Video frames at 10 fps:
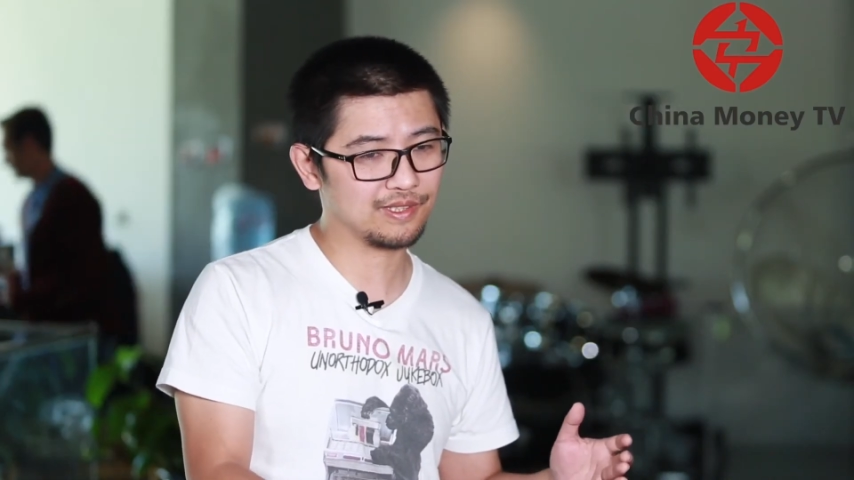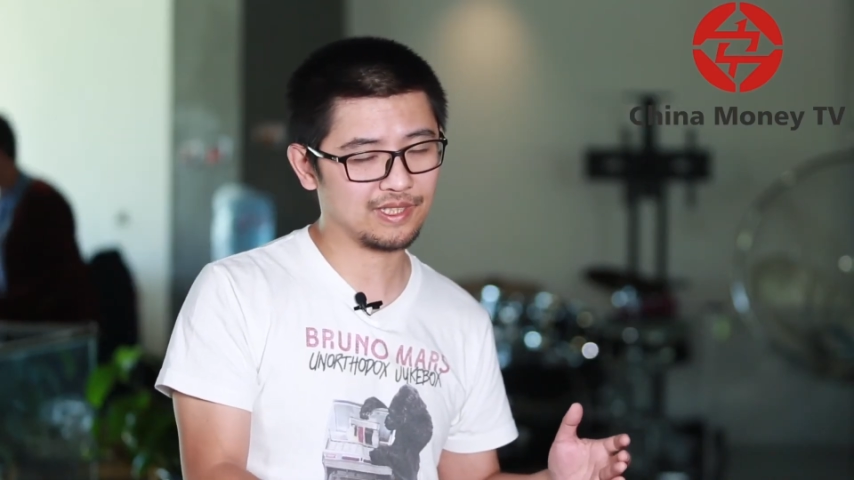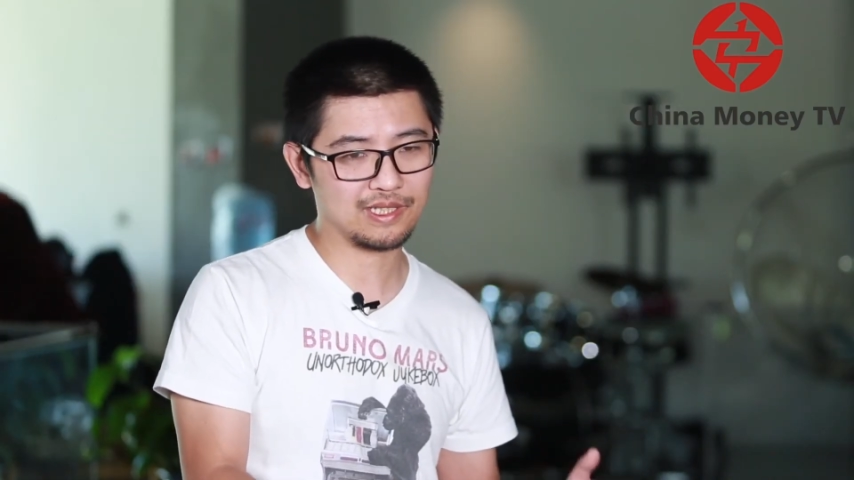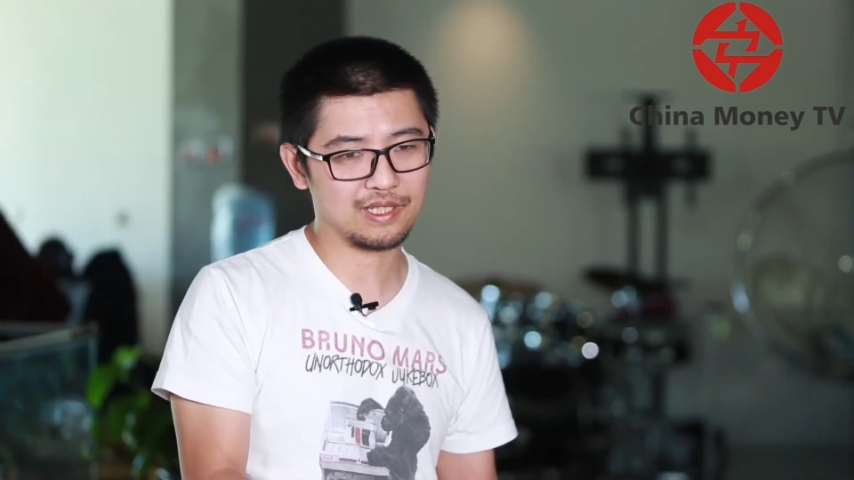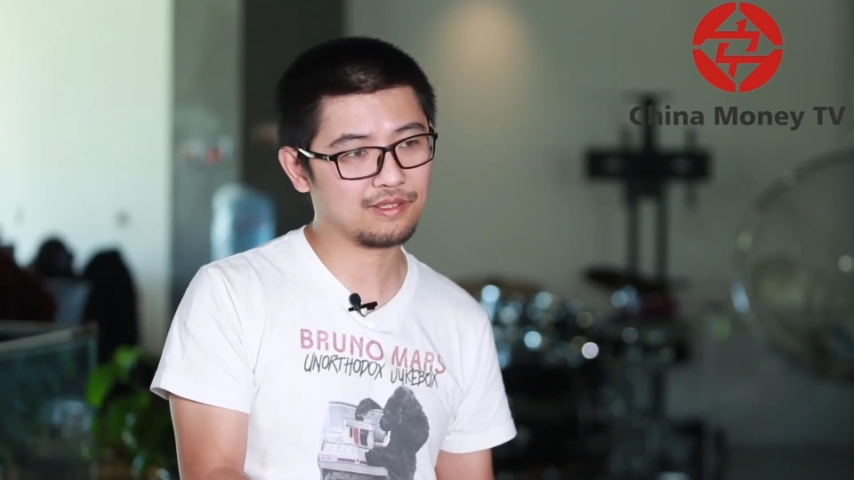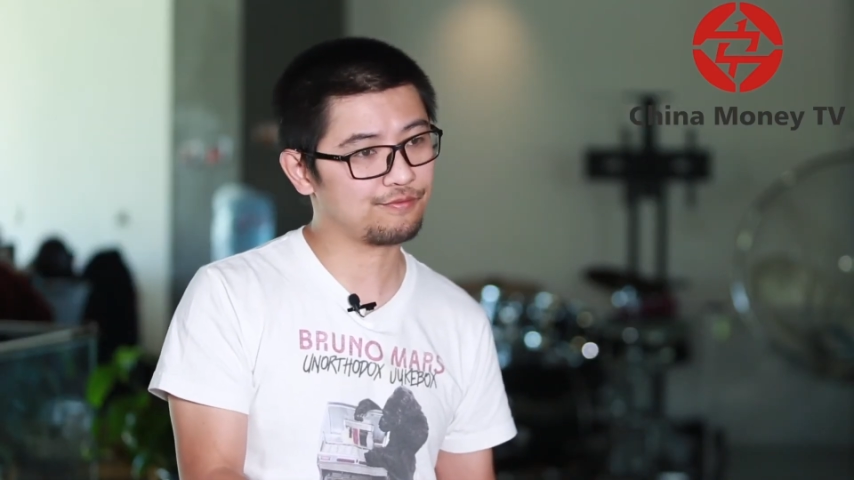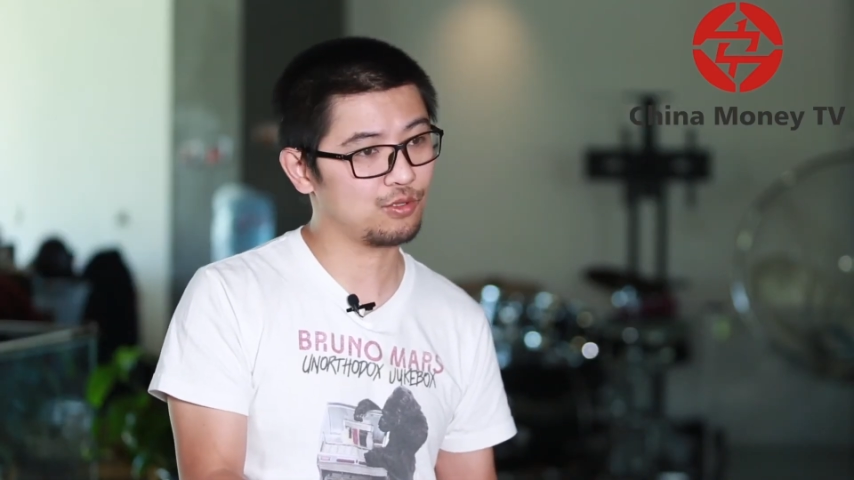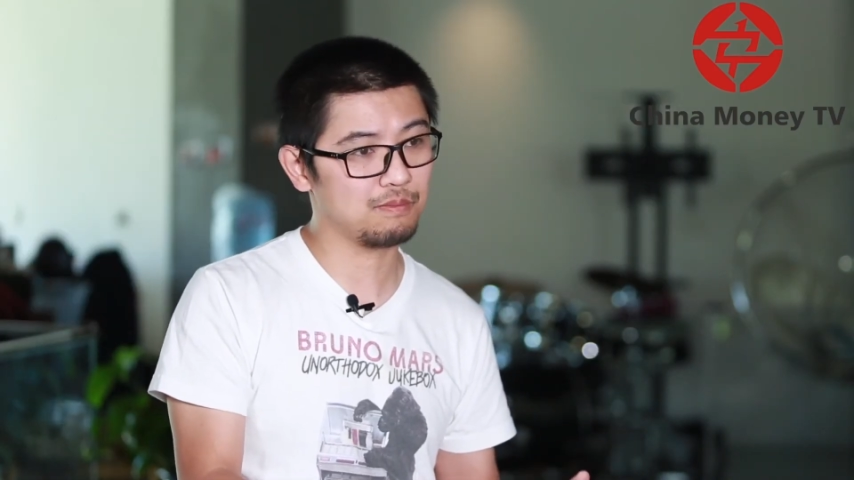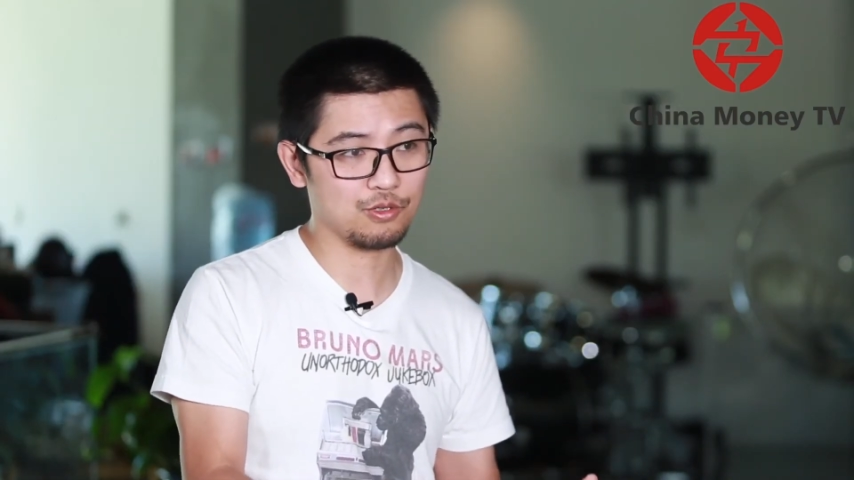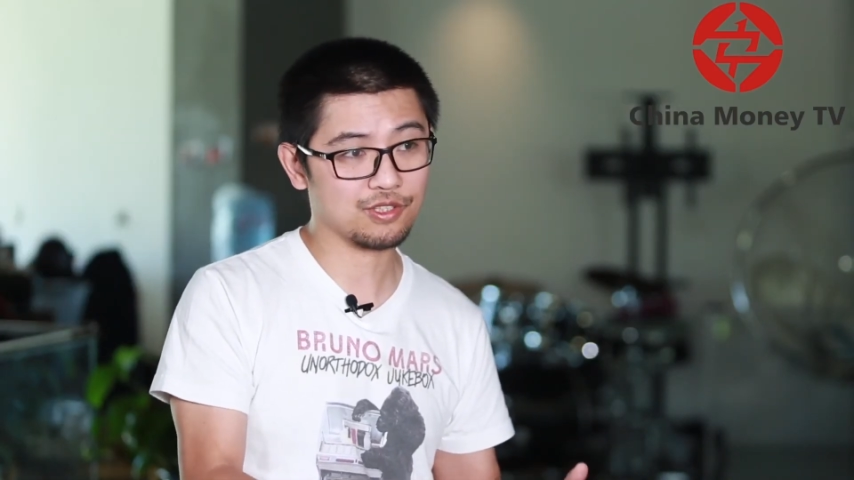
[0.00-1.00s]

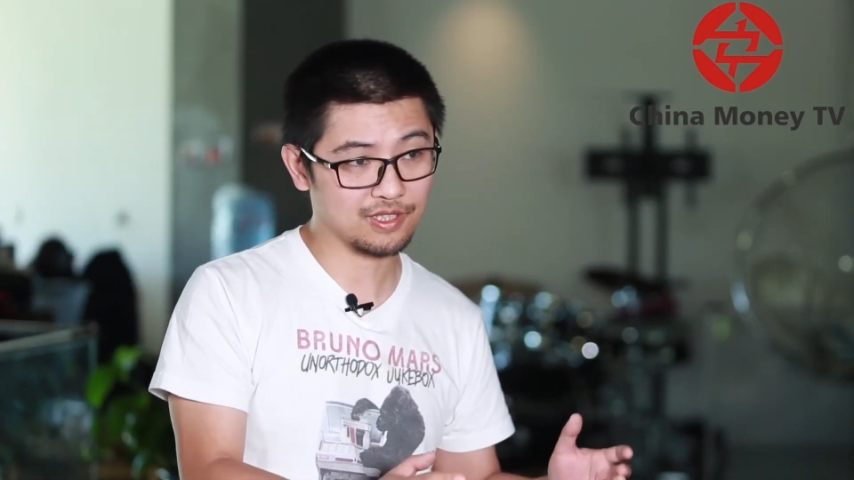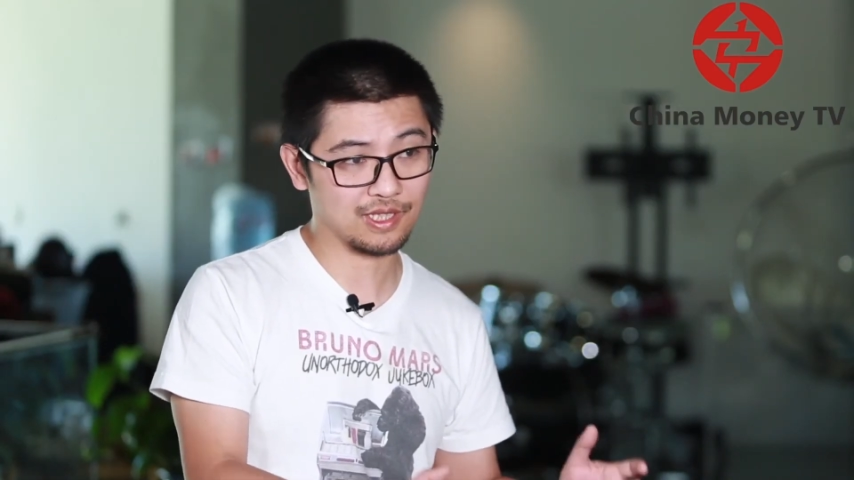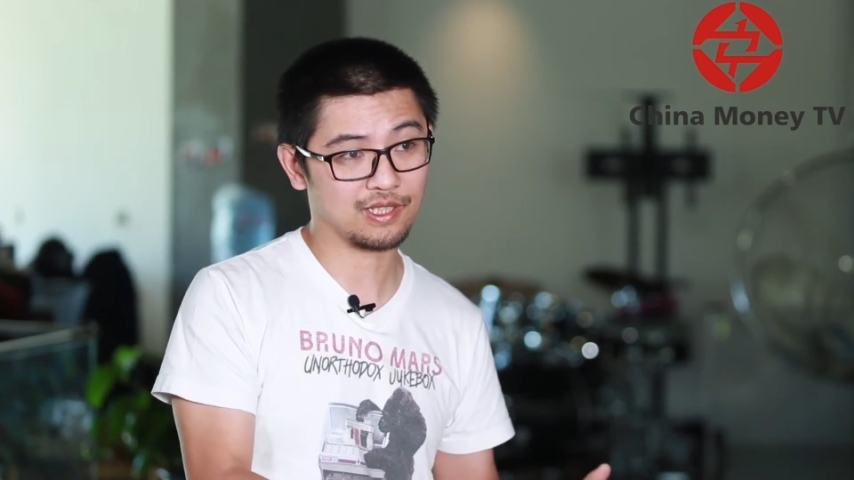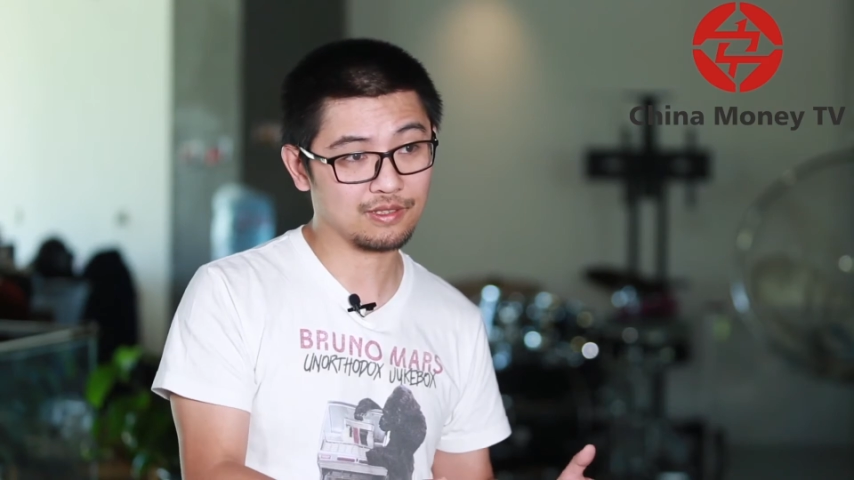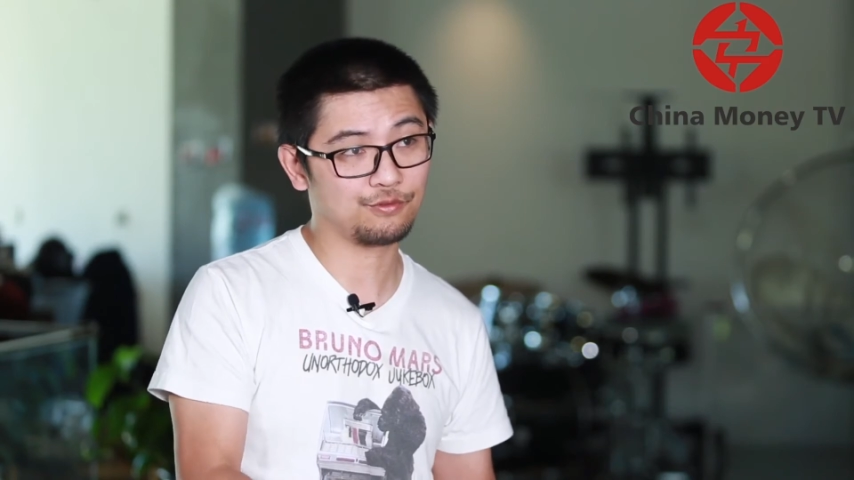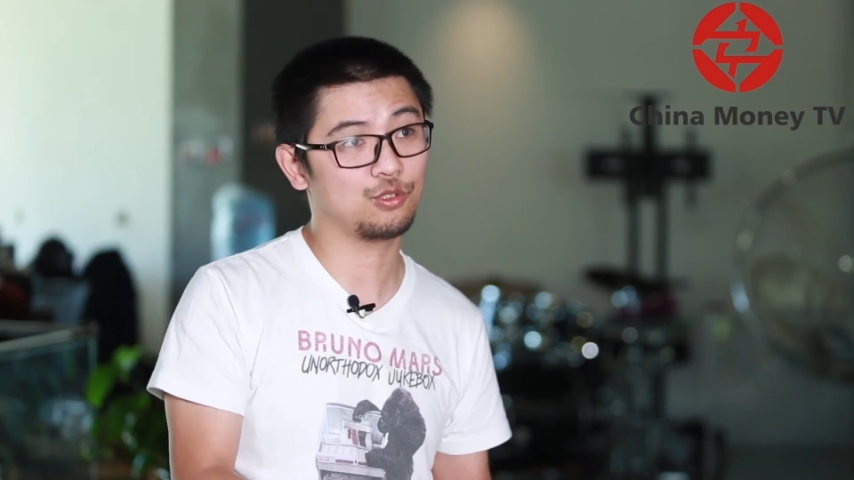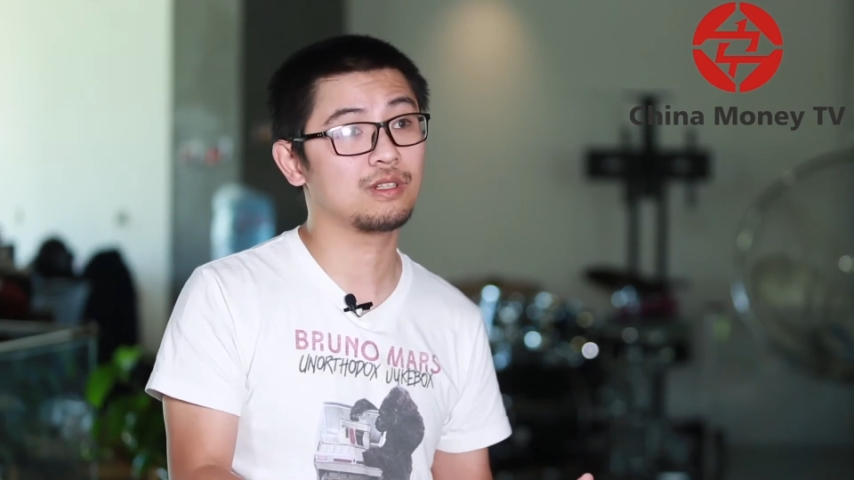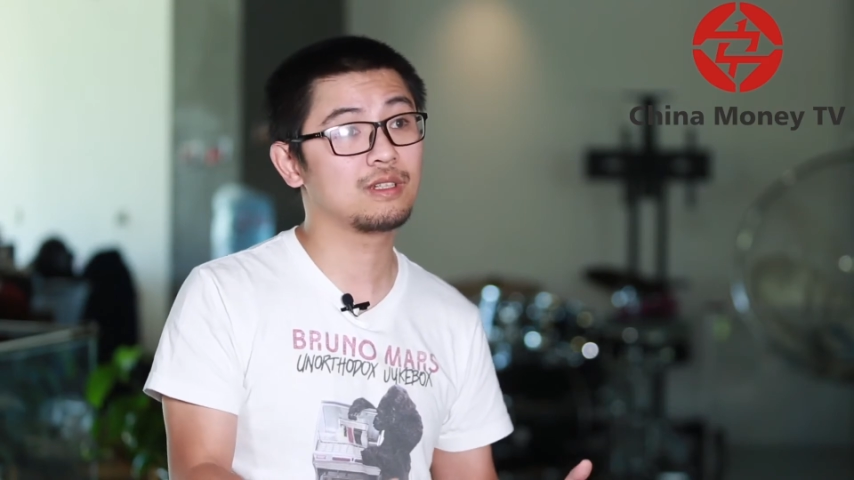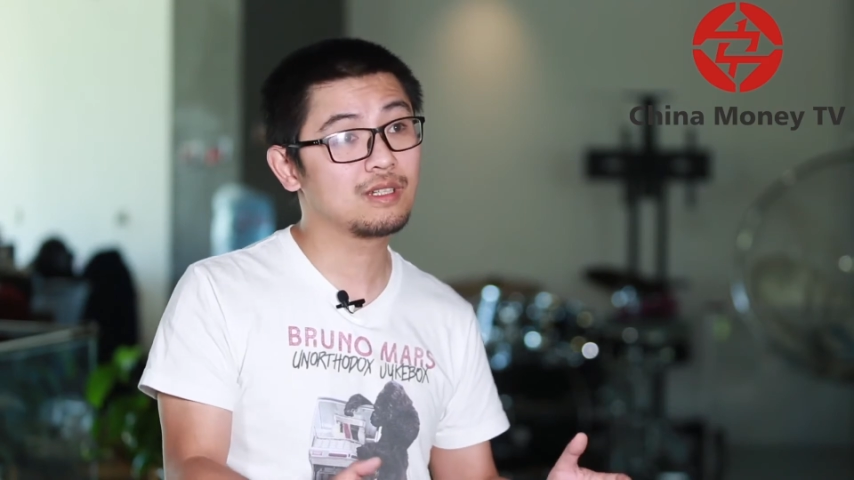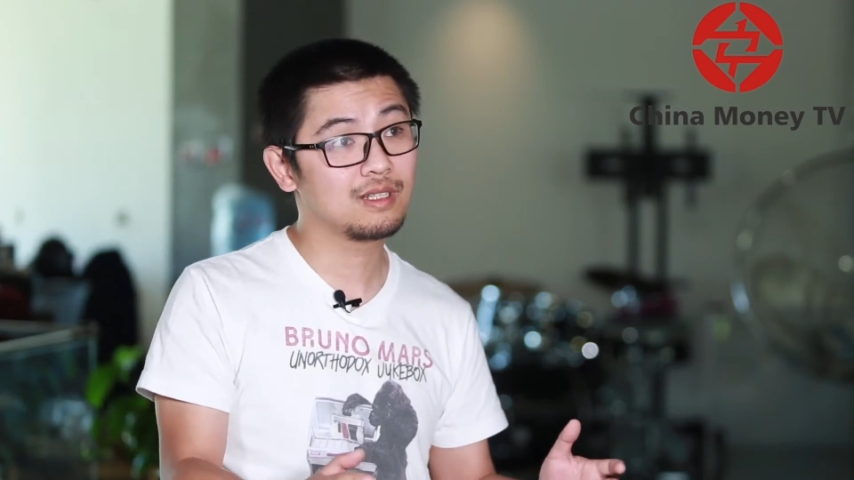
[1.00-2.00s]
successful